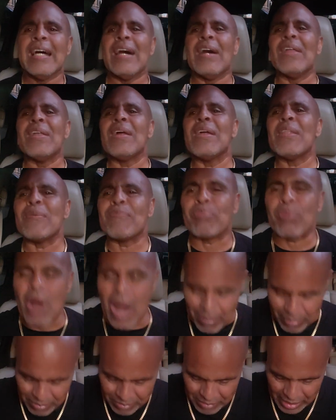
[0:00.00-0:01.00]
Another
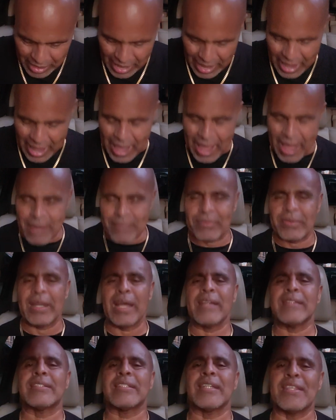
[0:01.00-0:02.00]
problem that I have, and
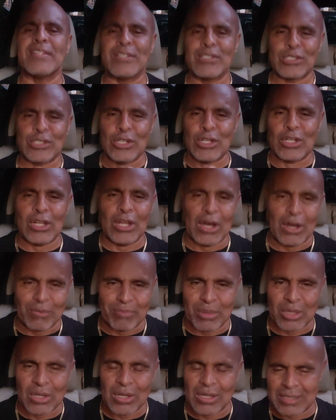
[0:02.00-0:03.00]
I say this in
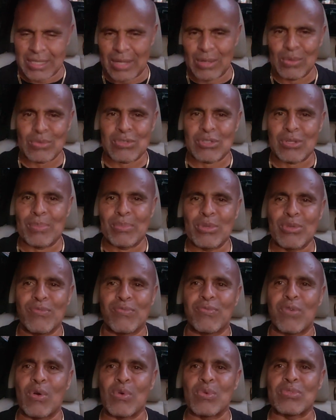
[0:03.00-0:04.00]
love, because I know some of you
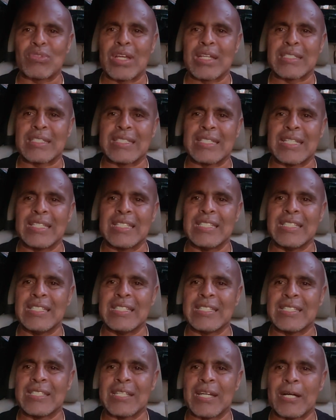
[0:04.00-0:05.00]
folks that send
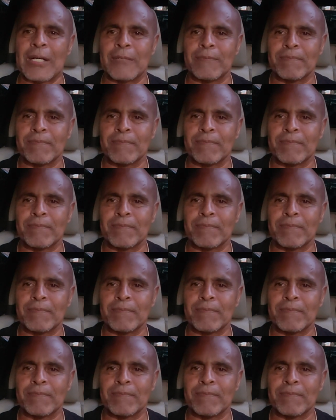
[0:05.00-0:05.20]
these